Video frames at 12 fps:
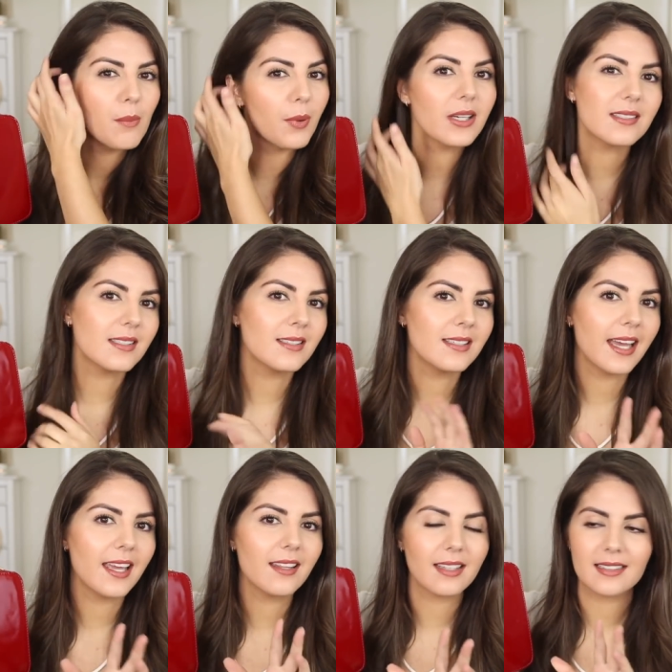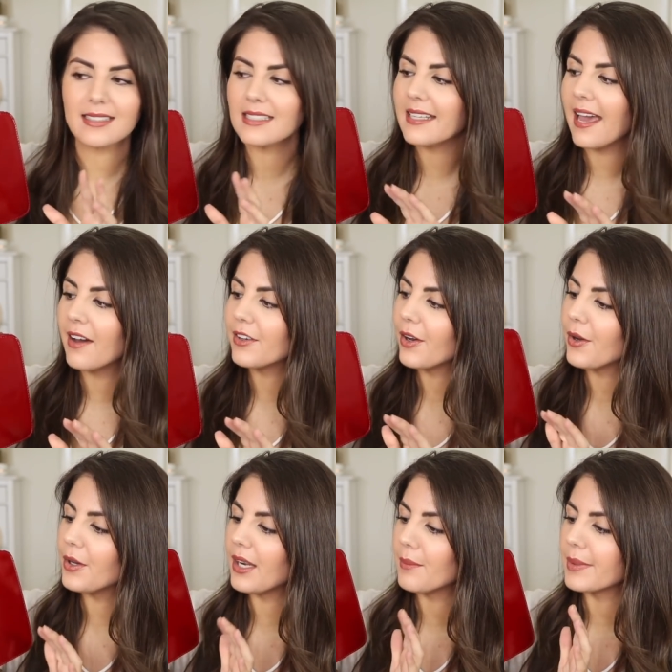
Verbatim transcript: Boxing Day like discount code, I